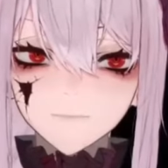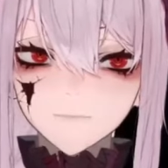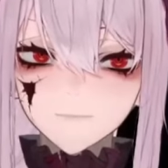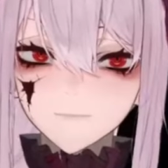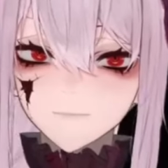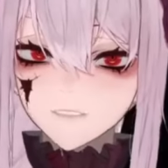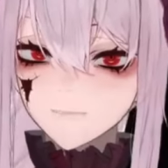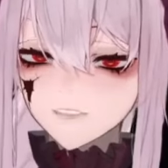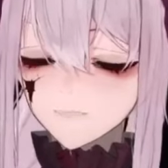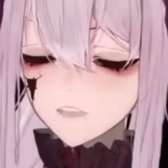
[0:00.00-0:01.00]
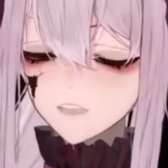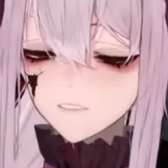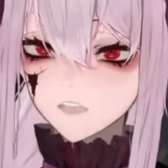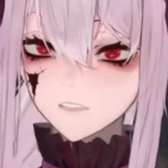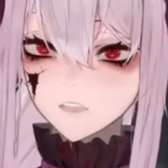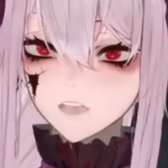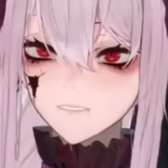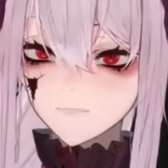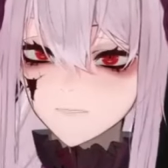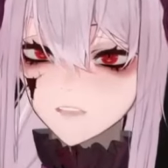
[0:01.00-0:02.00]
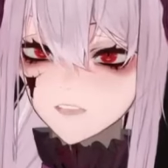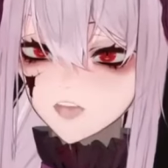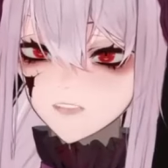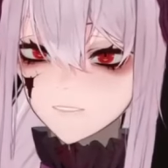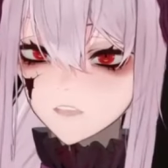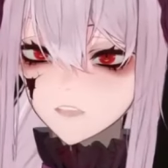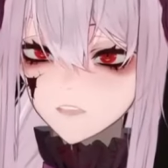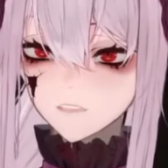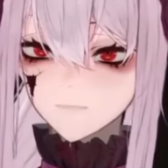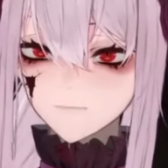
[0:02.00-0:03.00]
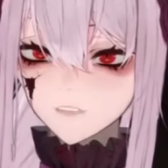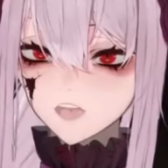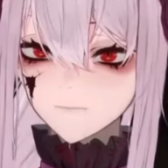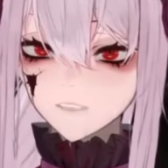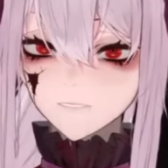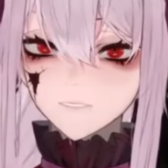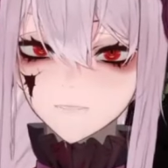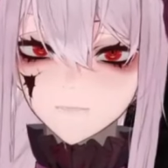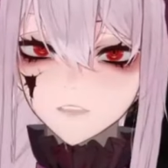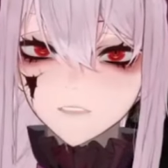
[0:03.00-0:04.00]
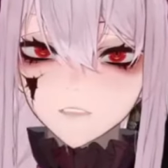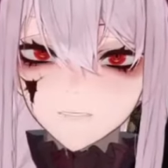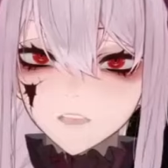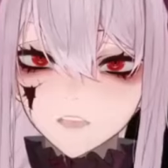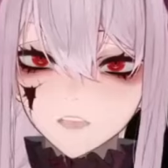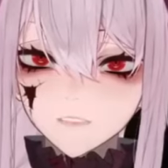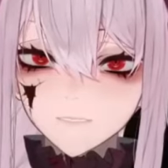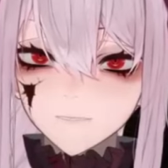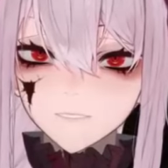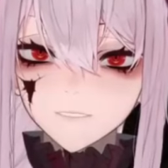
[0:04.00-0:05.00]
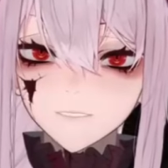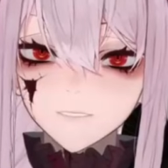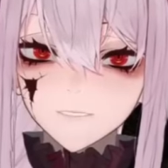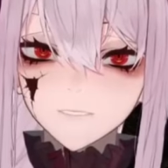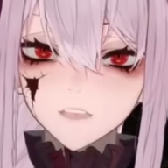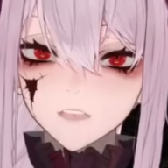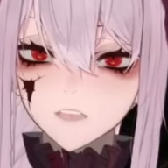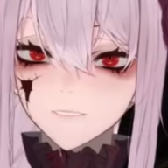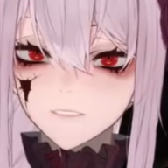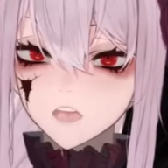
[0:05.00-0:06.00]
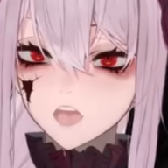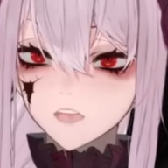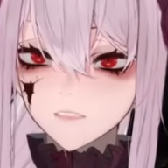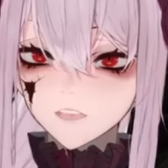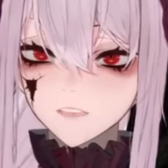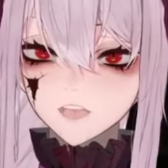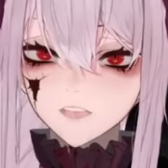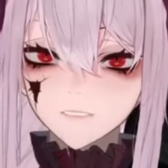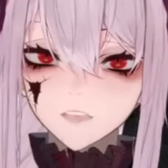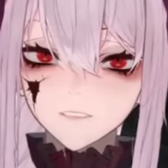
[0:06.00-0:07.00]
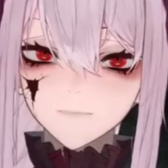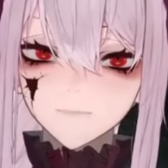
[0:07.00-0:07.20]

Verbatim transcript: But I think we need to make the actual crafting thing for them, which is the artisan table,